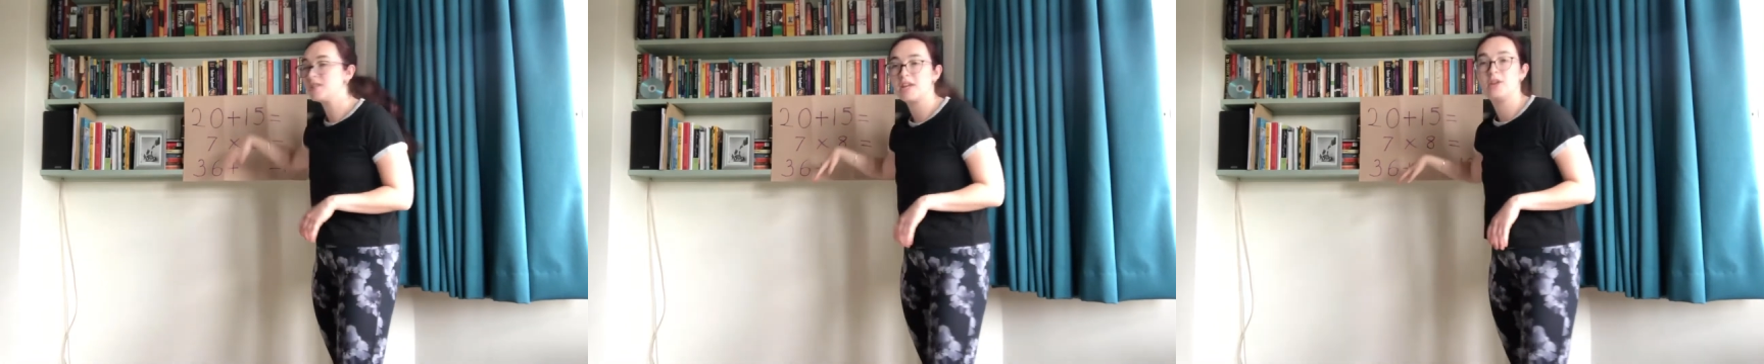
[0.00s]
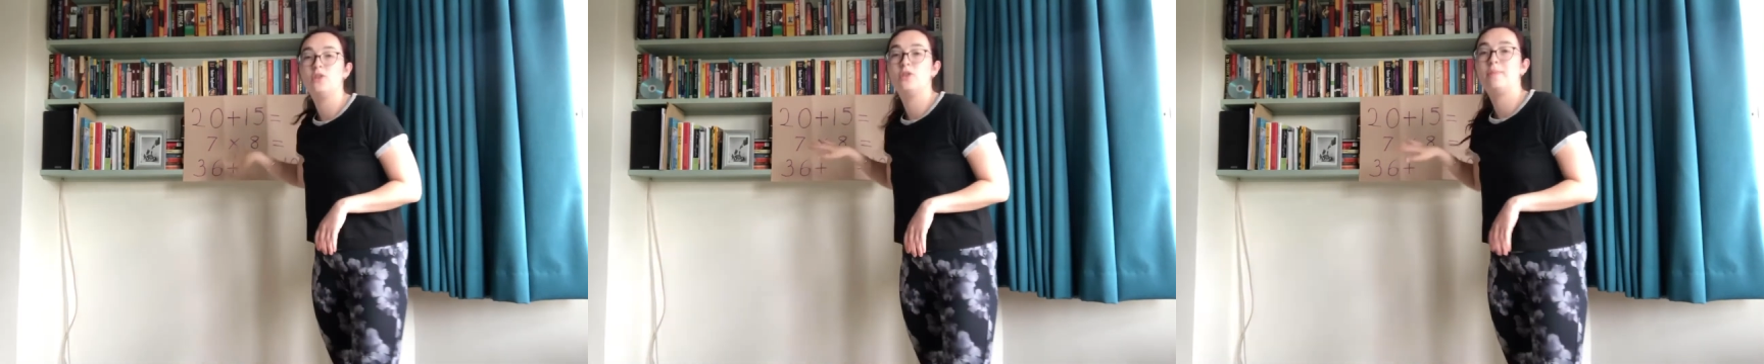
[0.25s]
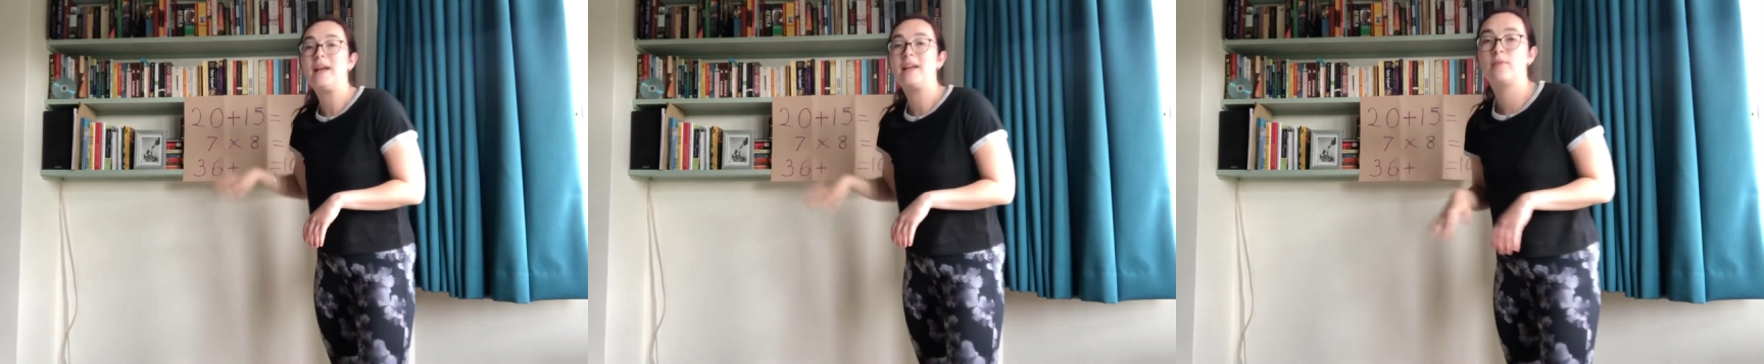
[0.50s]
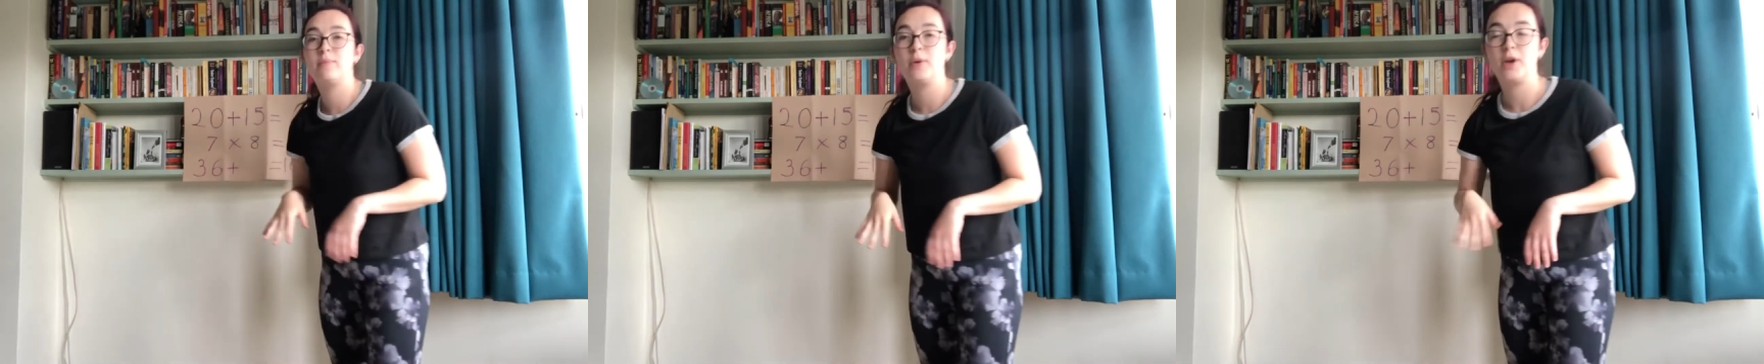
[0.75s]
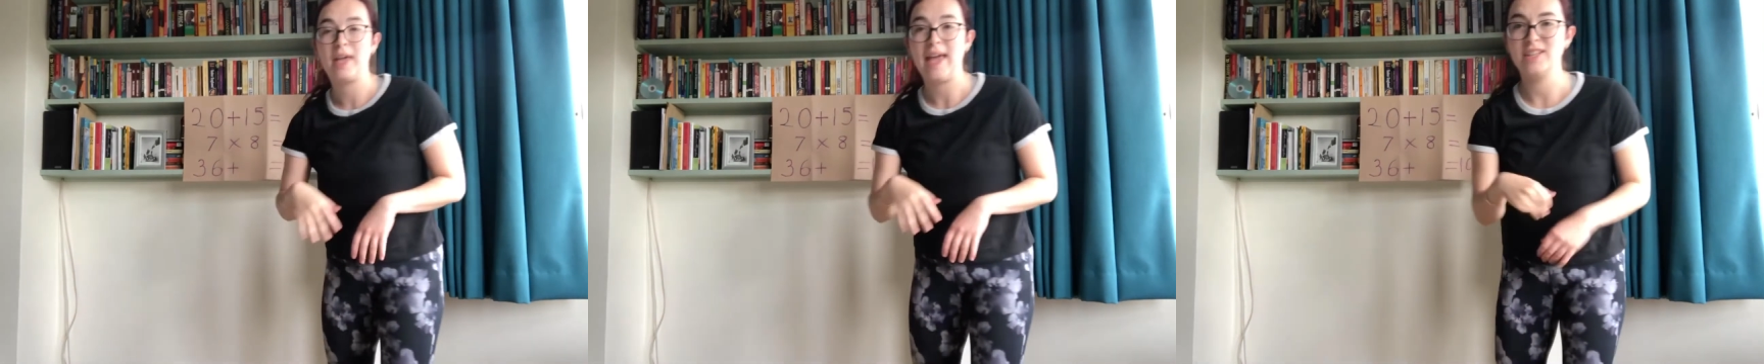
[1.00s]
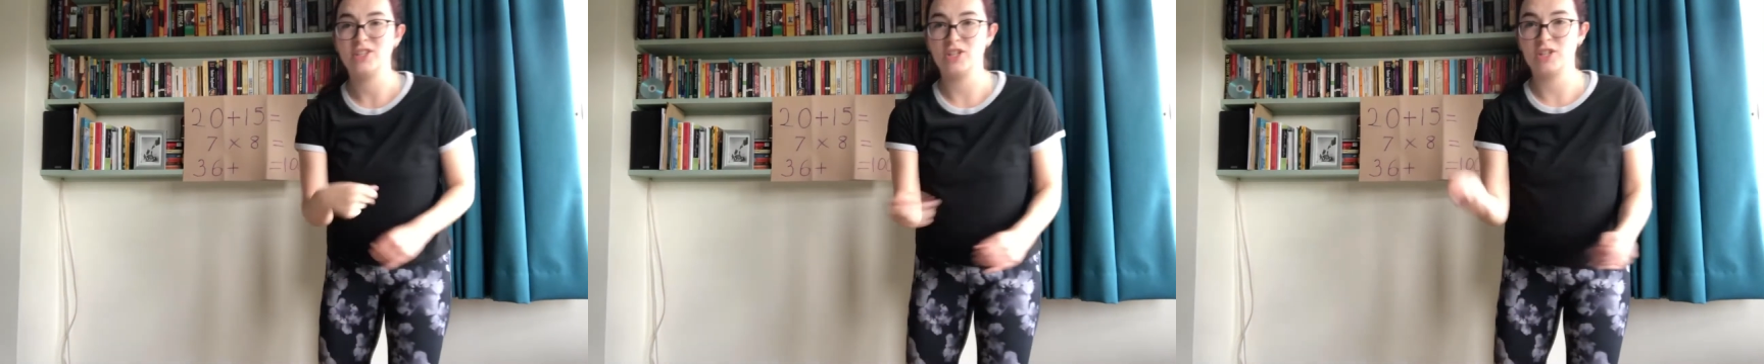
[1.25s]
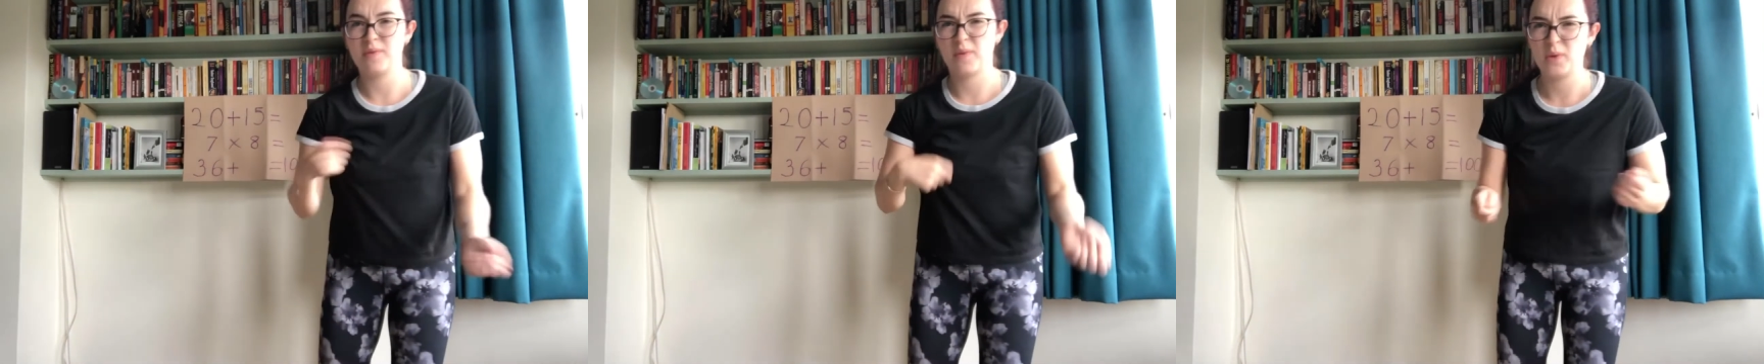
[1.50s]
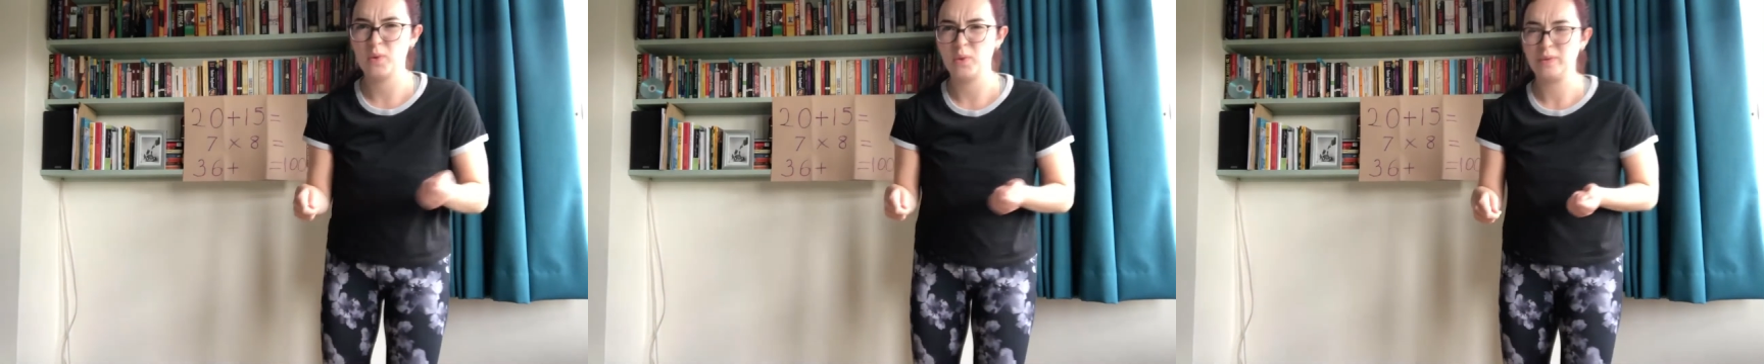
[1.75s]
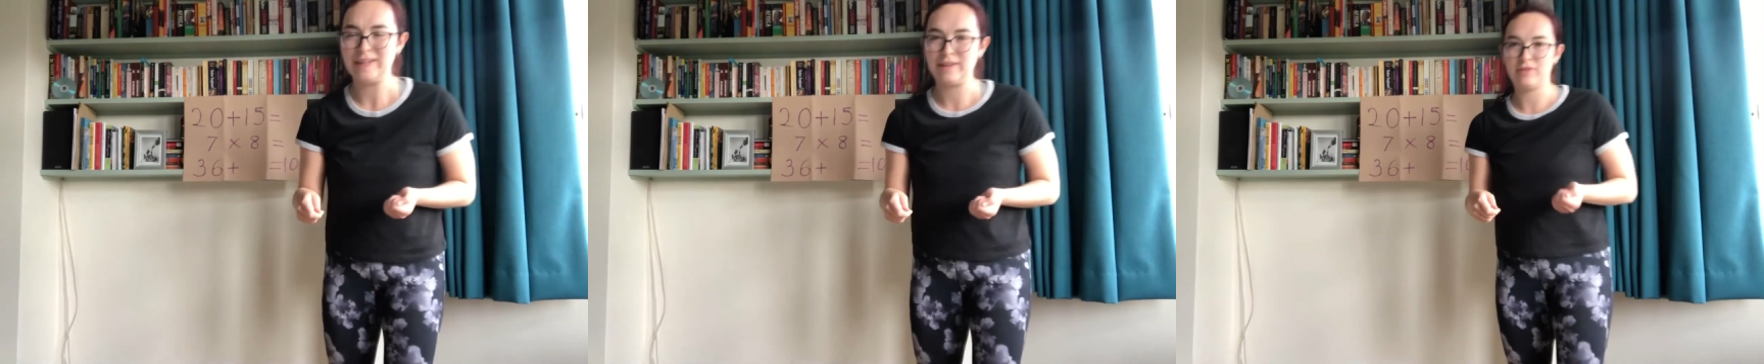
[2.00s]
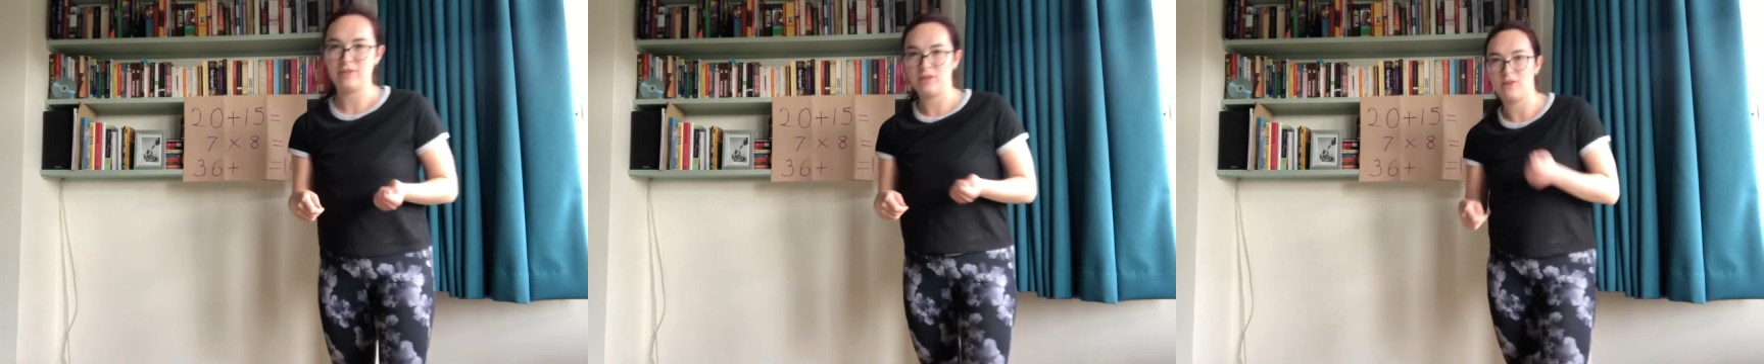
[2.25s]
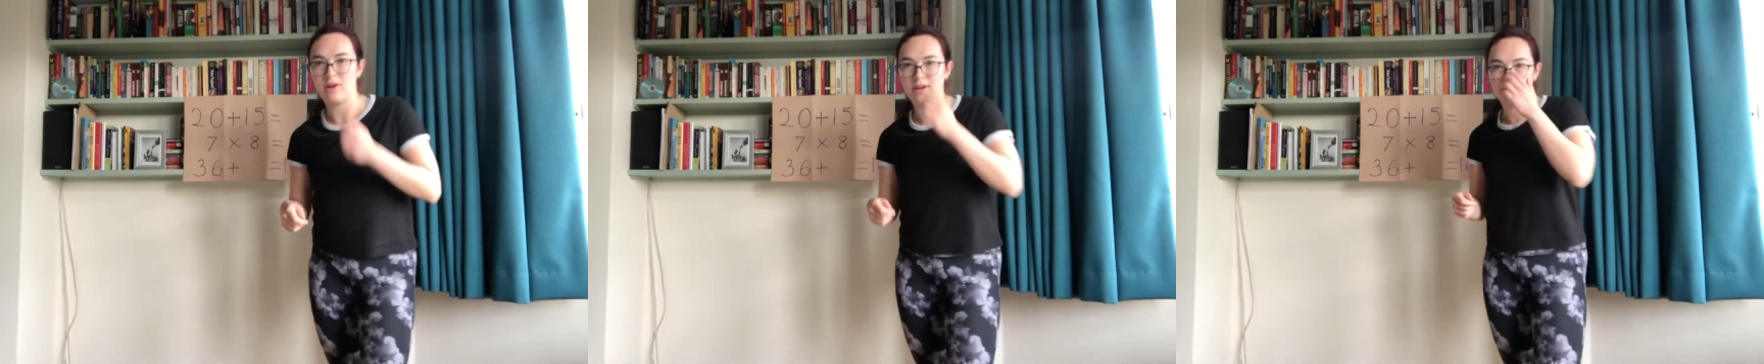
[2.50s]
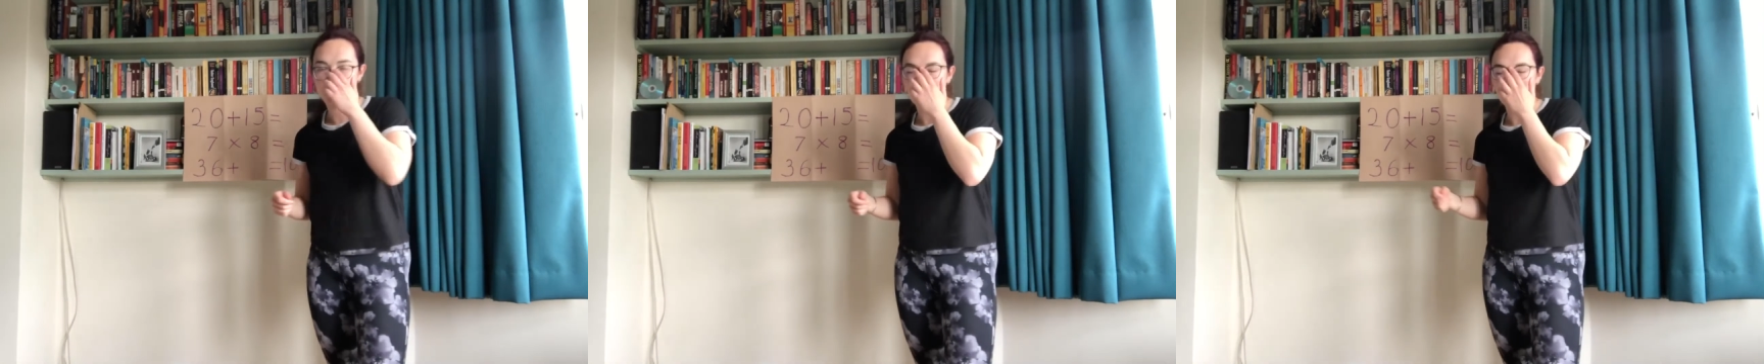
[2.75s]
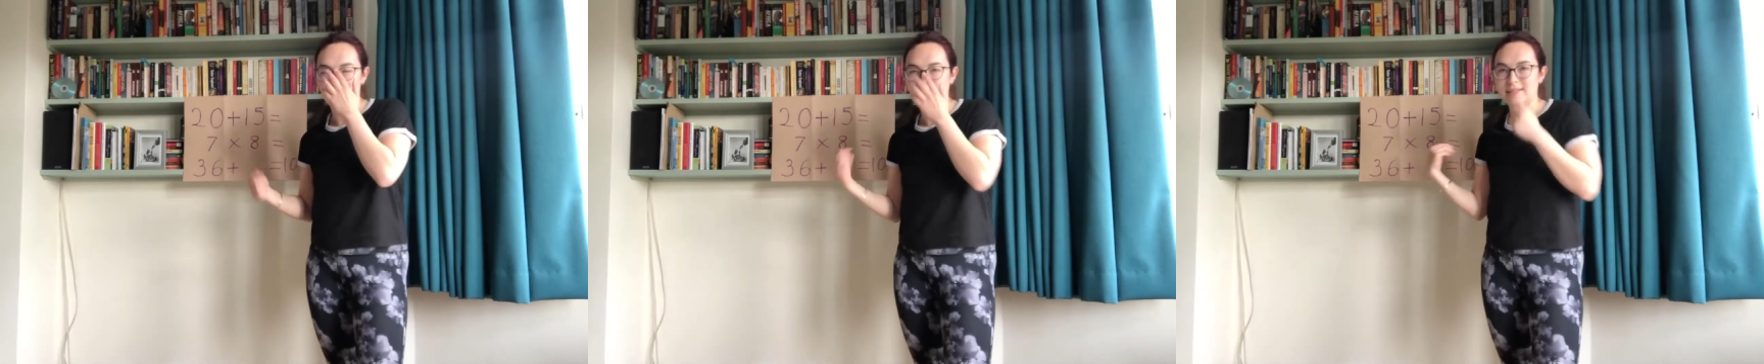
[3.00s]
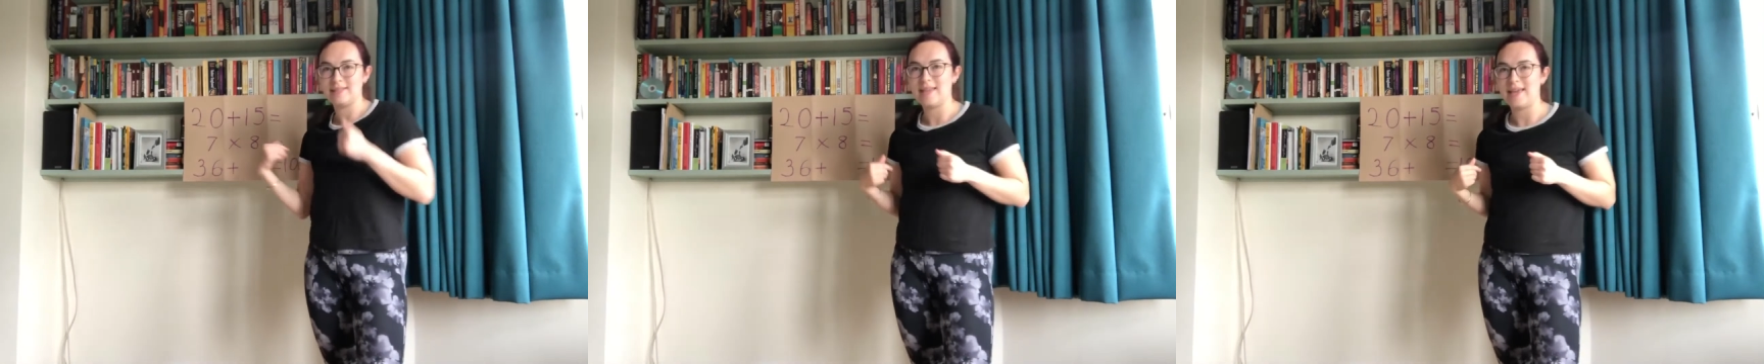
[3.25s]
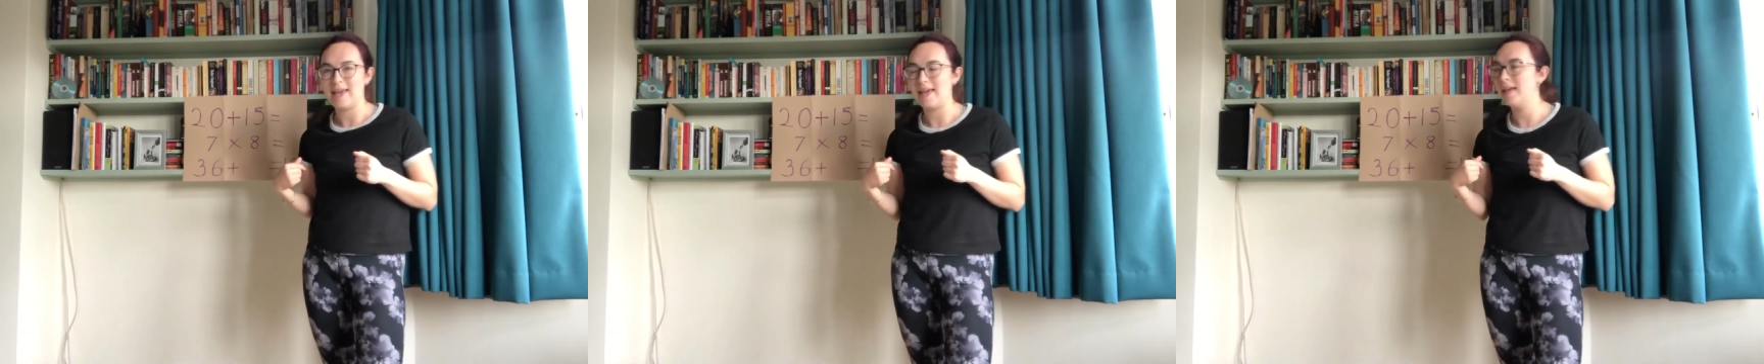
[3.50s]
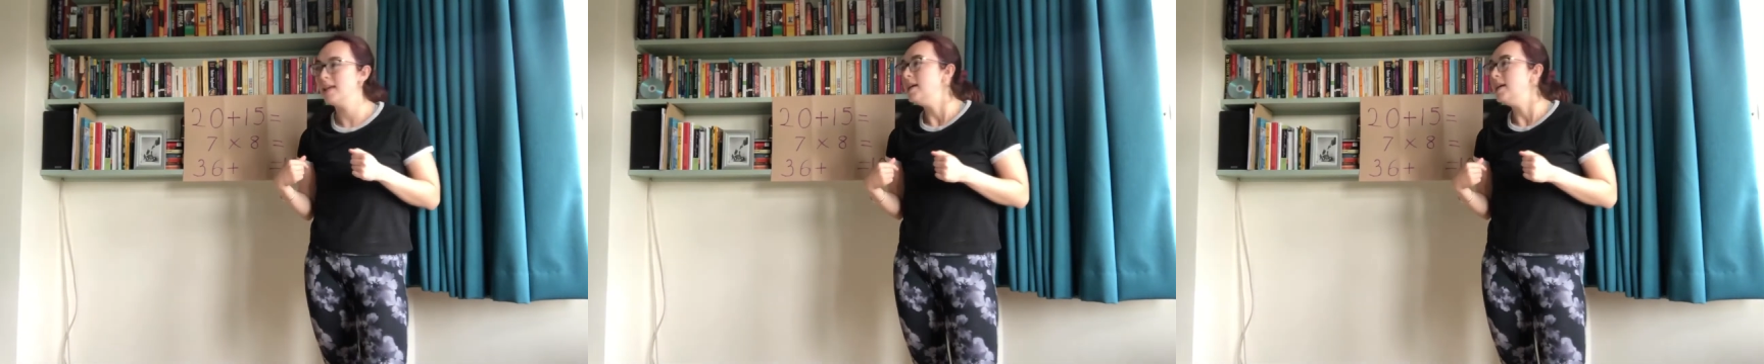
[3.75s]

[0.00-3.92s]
done it on the back of a bookcase just for recording for you guys so you can see it.